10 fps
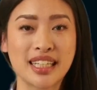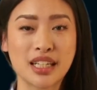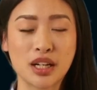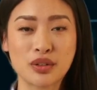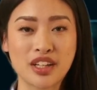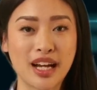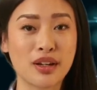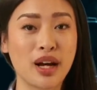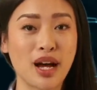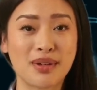in a hotel
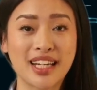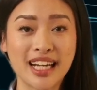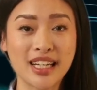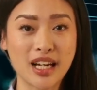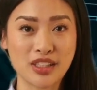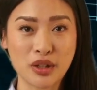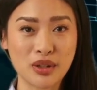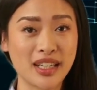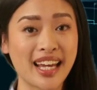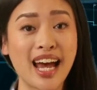lobby and
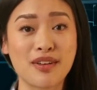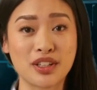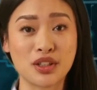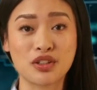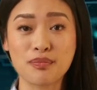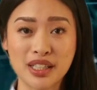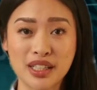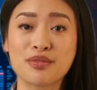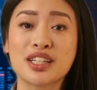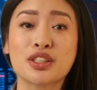unknowingly having your smart
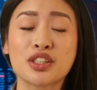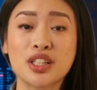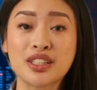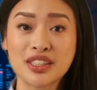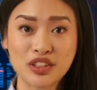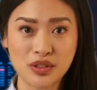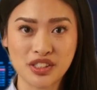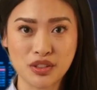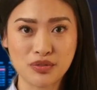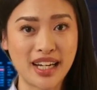speaker turned into a
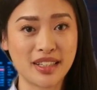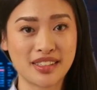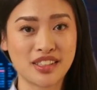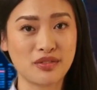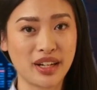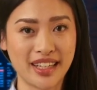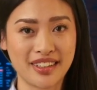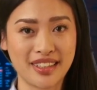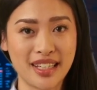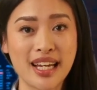surveillance device.